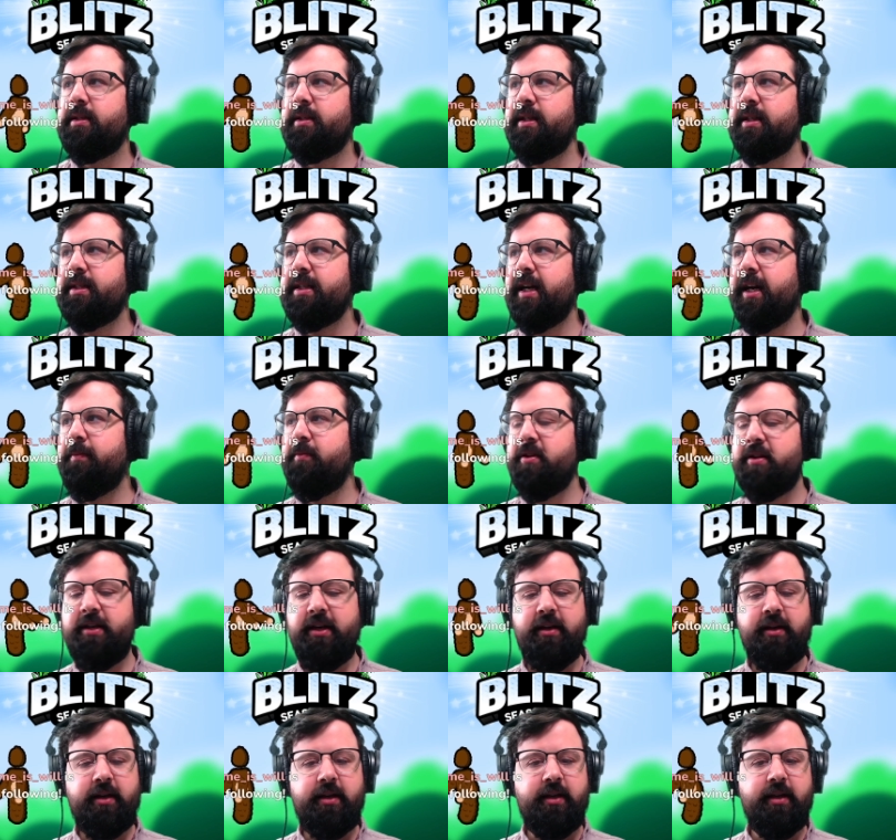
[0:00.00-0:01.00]
Tea time with
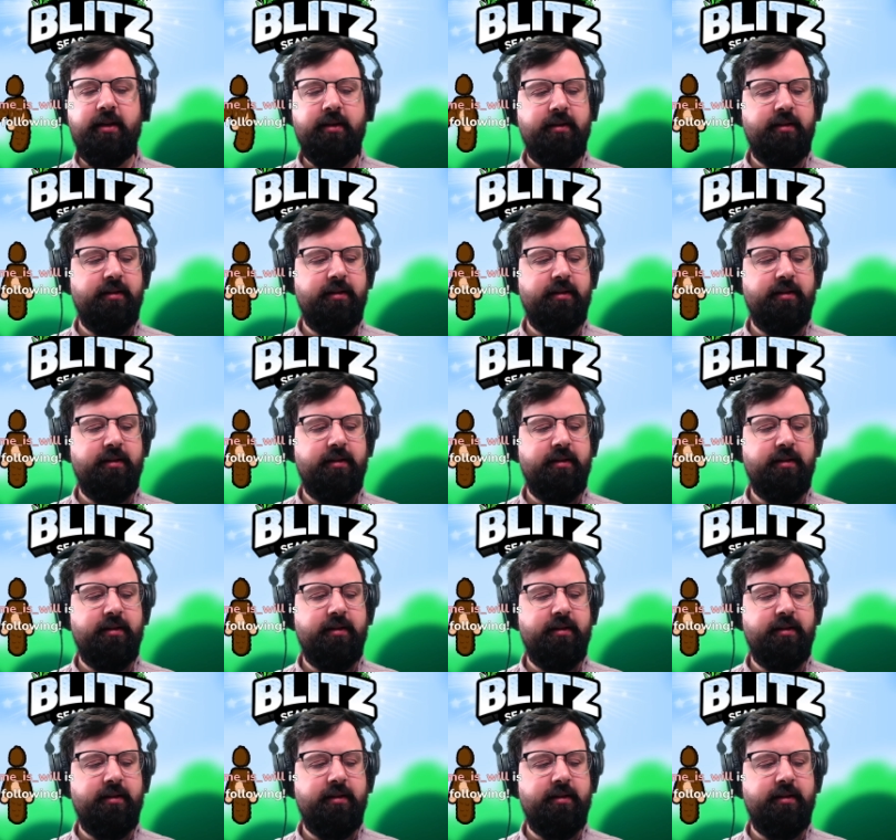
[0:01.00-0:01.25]
Derek.